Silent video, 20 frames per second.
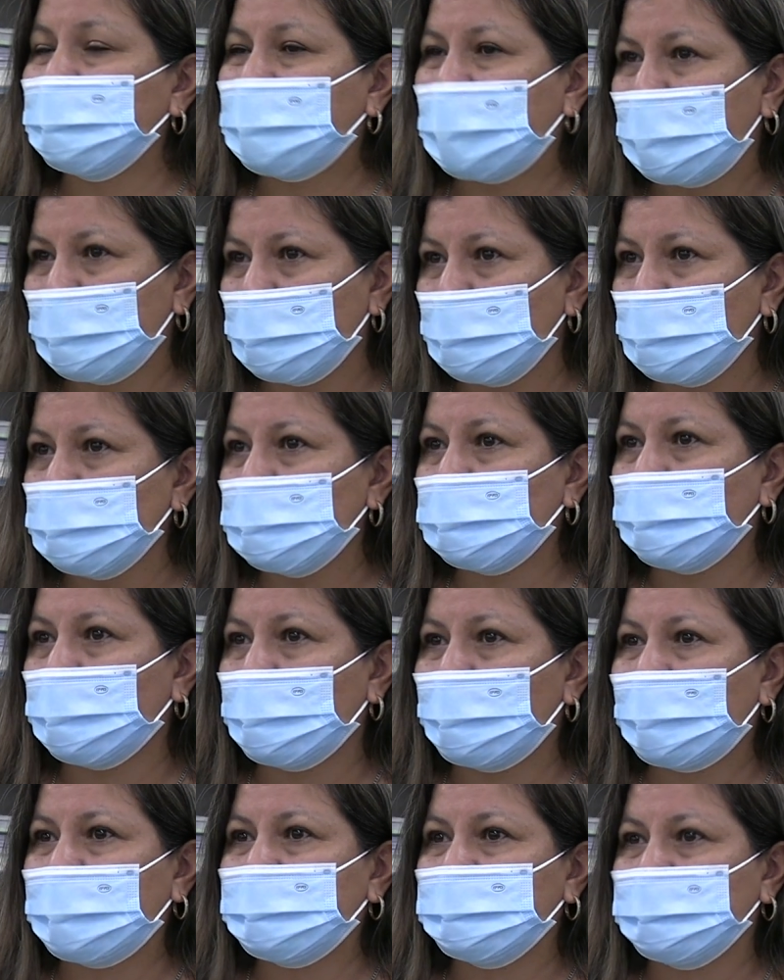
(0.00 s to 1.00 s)
animals
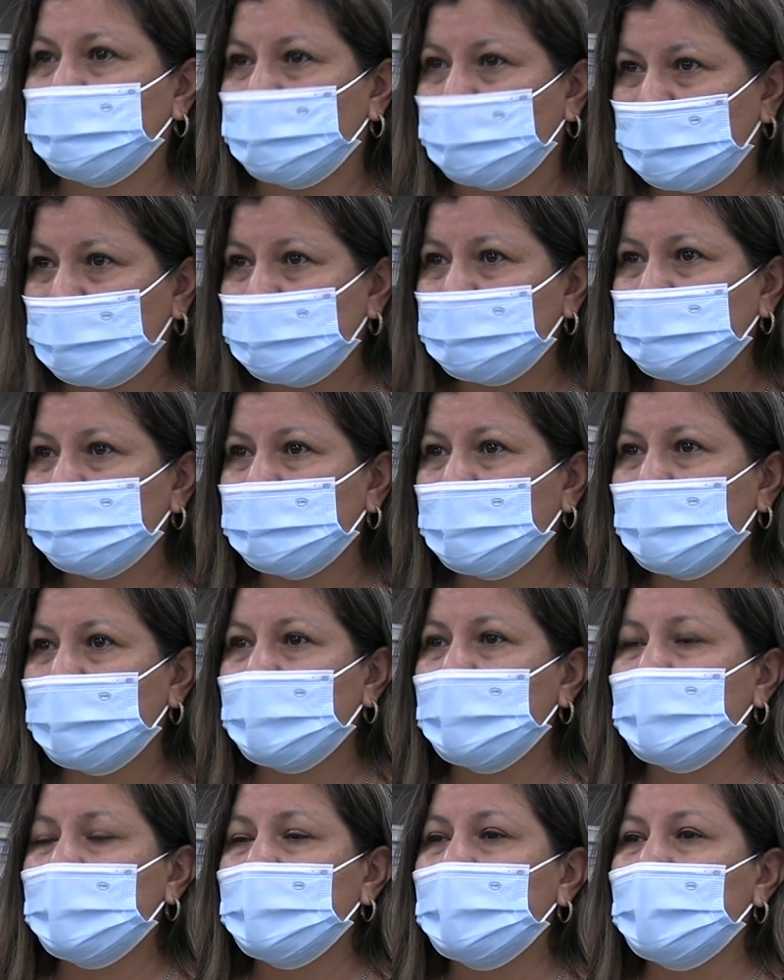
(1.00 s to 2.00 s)
for my students.
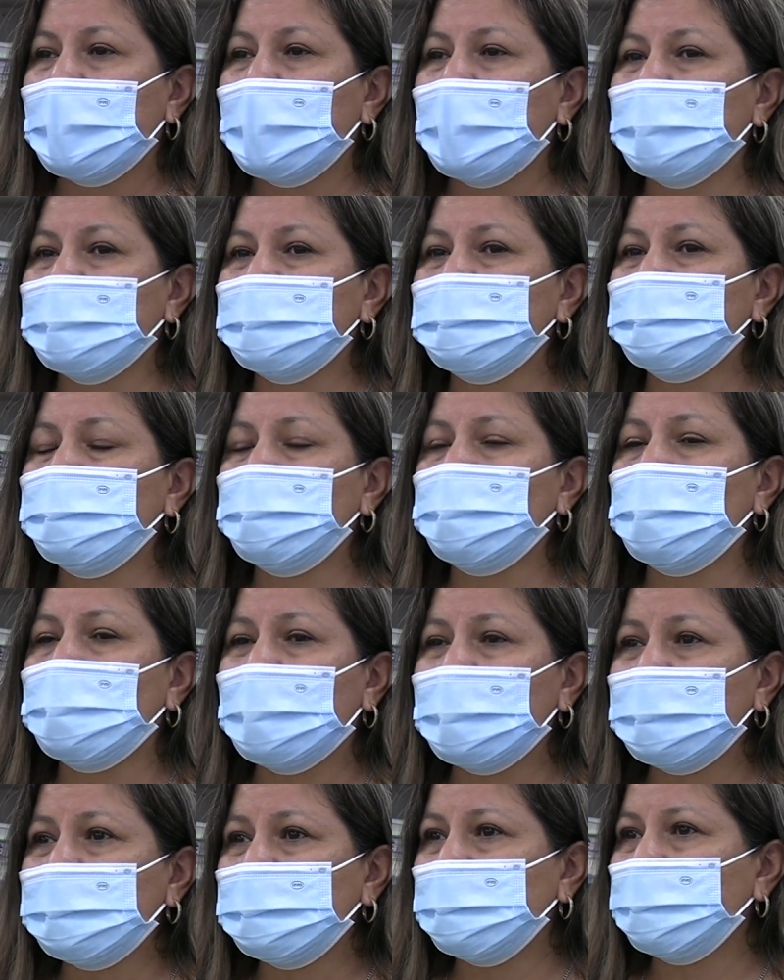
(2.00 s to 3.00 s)
And
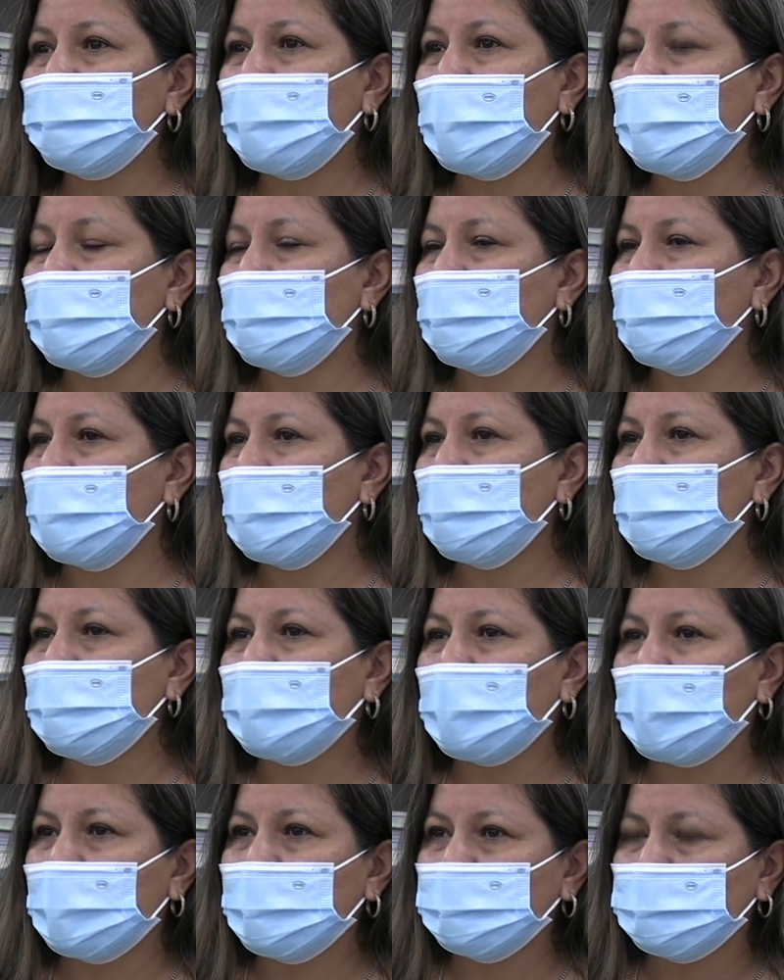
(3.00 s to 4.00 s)
once my very
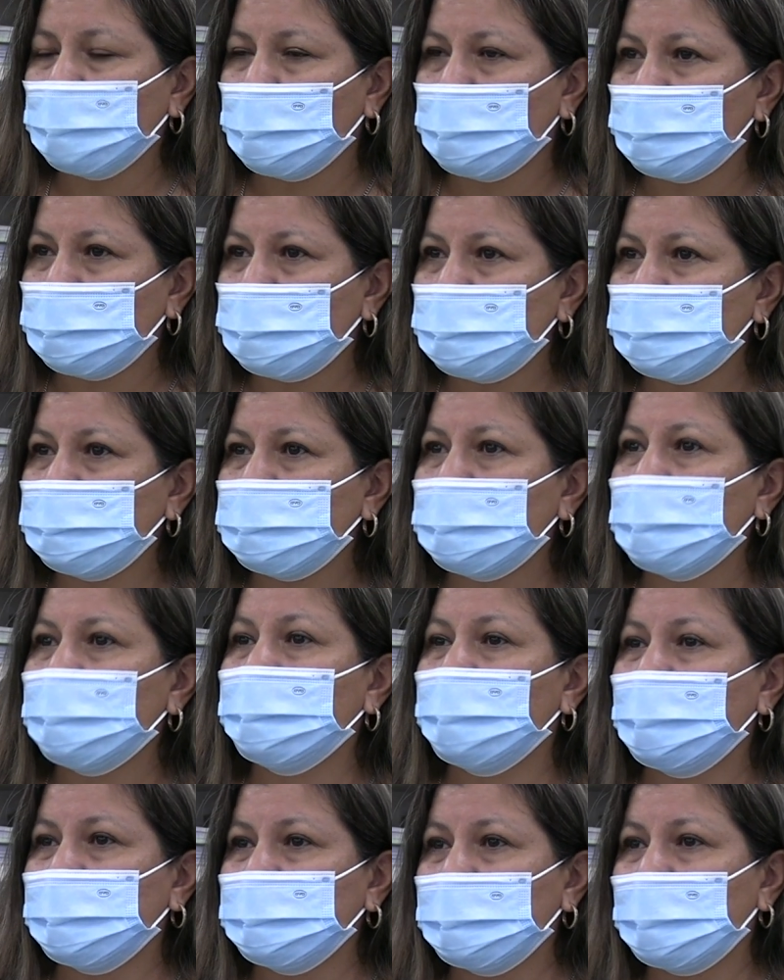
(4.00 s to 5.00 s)
kind donors
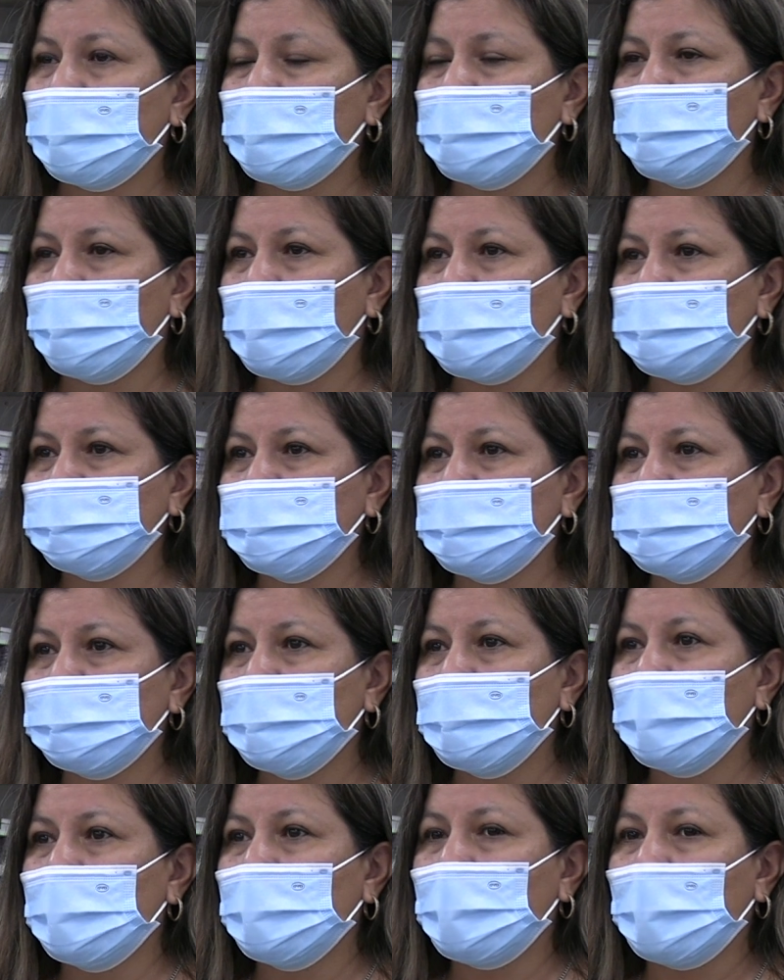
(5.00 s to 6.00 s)
funded our
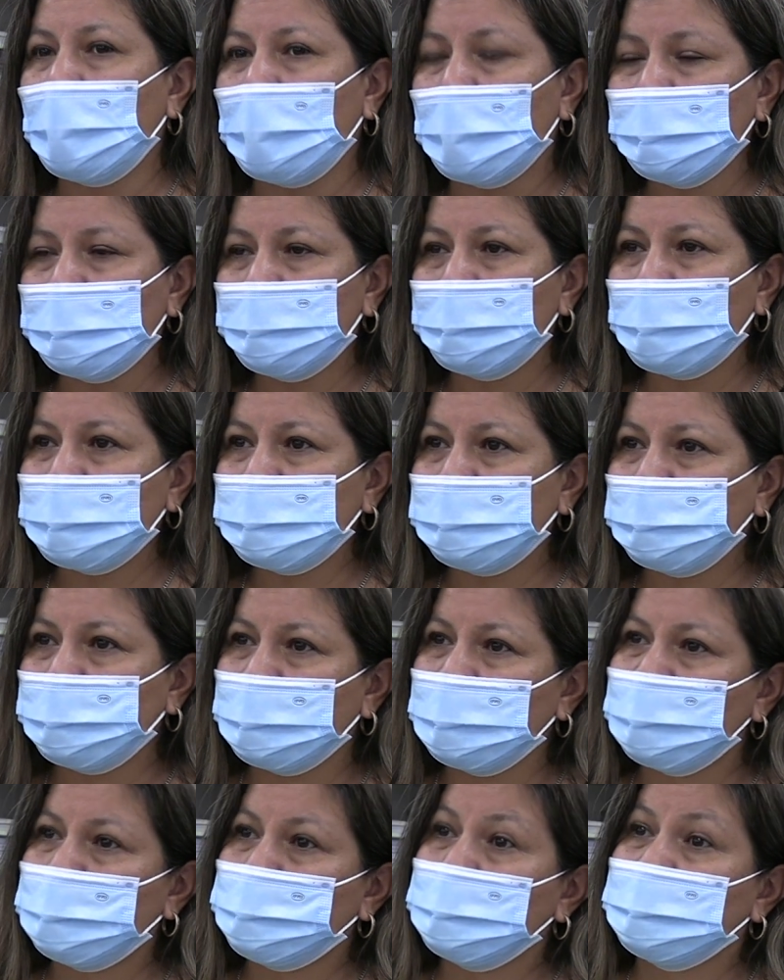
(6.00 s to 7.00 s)
project, all of my
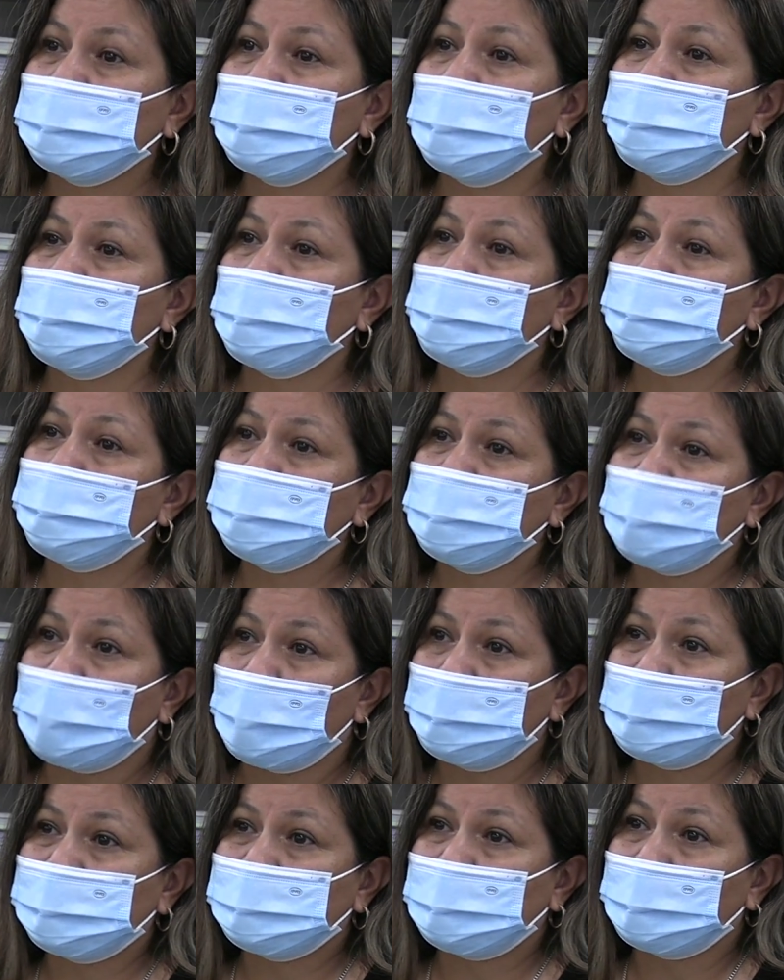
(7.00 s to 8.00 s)
students received their
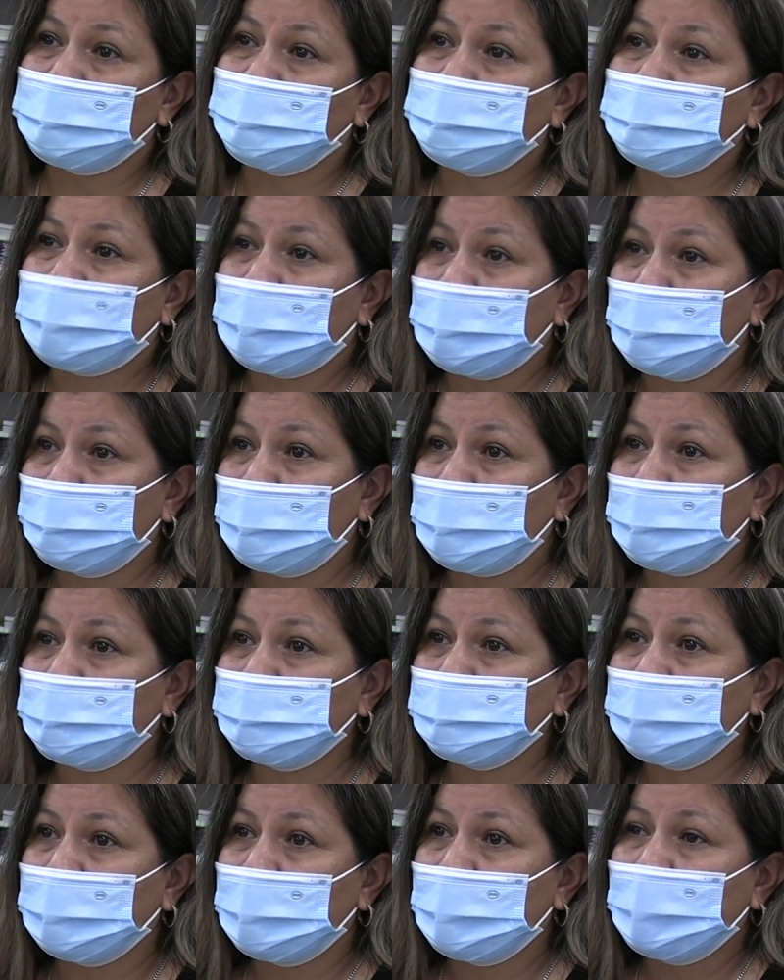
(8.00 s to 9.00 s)
pajamas and their teddy
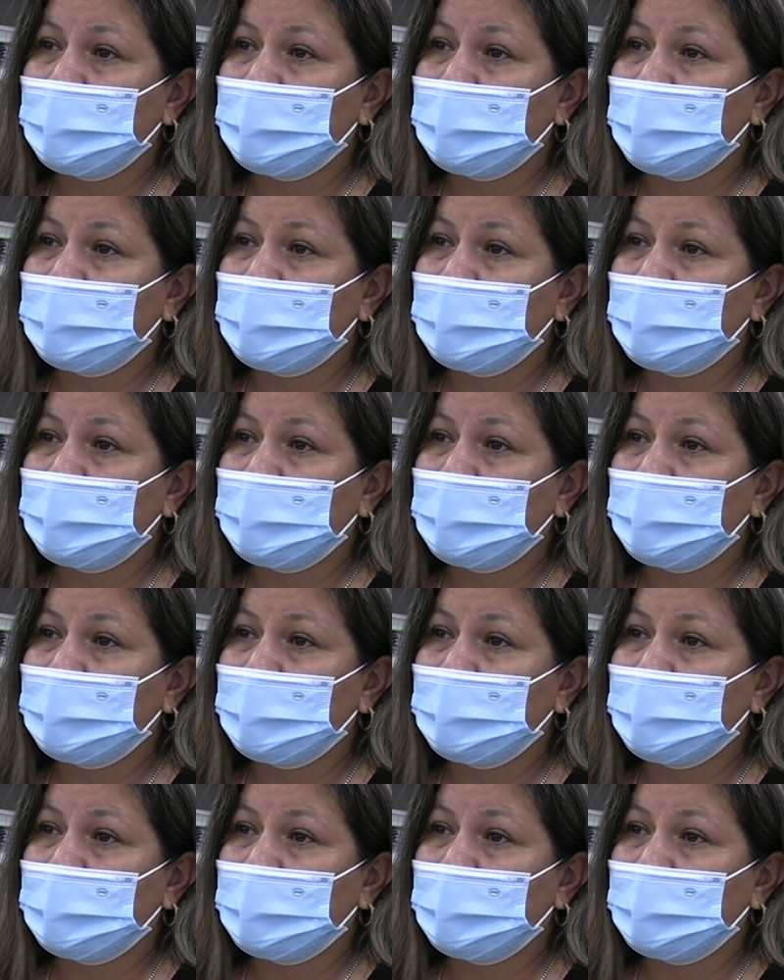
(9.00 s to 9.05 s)
bears,